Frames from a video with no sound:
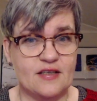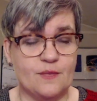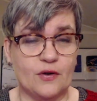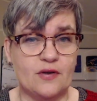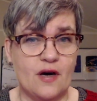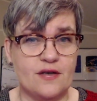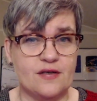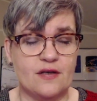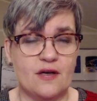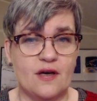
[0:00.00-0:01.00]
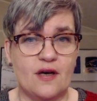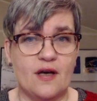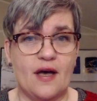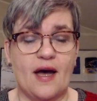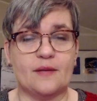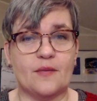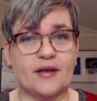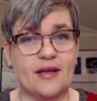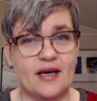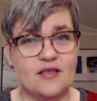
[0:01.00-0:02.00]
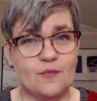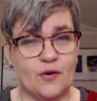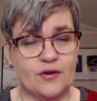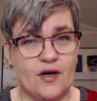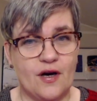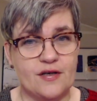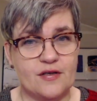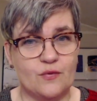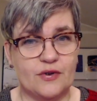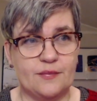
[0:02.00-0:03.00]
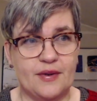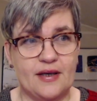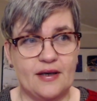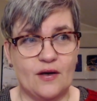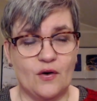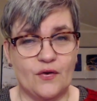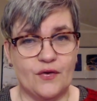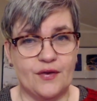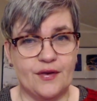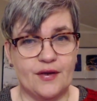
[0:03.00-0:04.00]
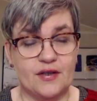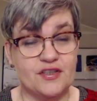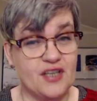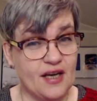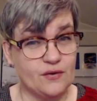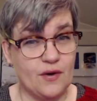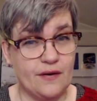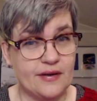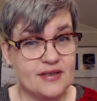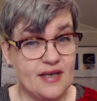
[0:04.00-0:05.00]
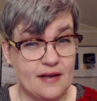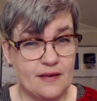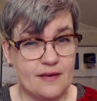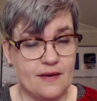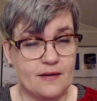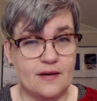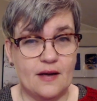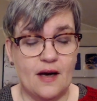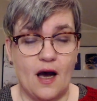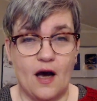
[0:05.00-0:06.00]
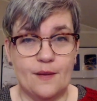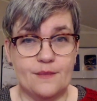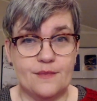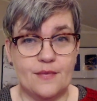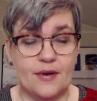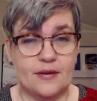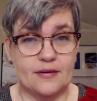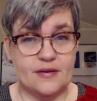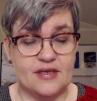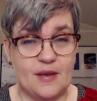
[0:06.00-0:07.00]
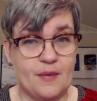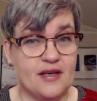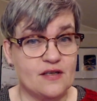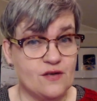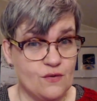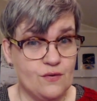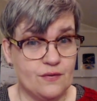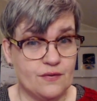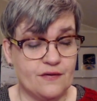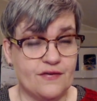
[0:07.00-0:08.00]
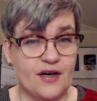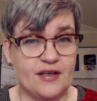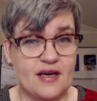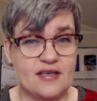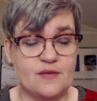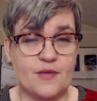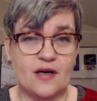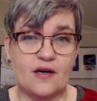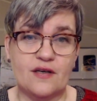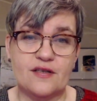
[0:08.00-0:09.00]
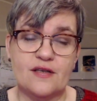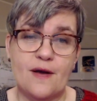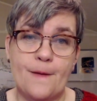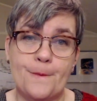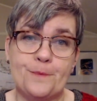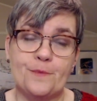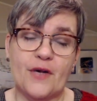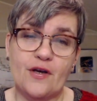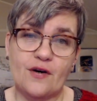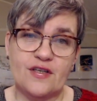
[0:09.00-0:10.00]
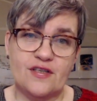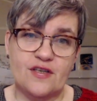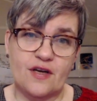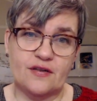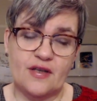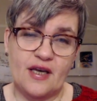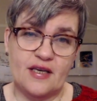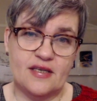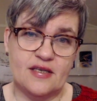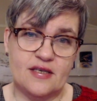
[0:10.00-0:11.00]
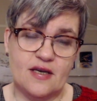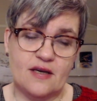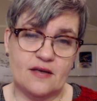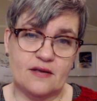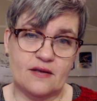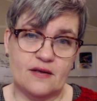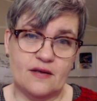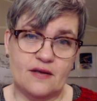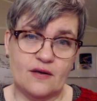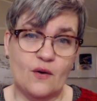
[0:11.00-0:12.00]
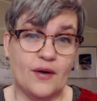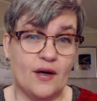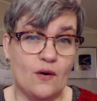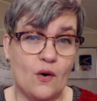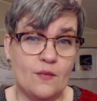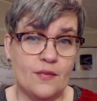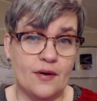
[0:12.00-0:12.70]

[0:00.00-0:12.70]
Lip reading: podcast. And my next podcast will be on January 10th. I'm skipping 2 Fridays because my youngest son is going home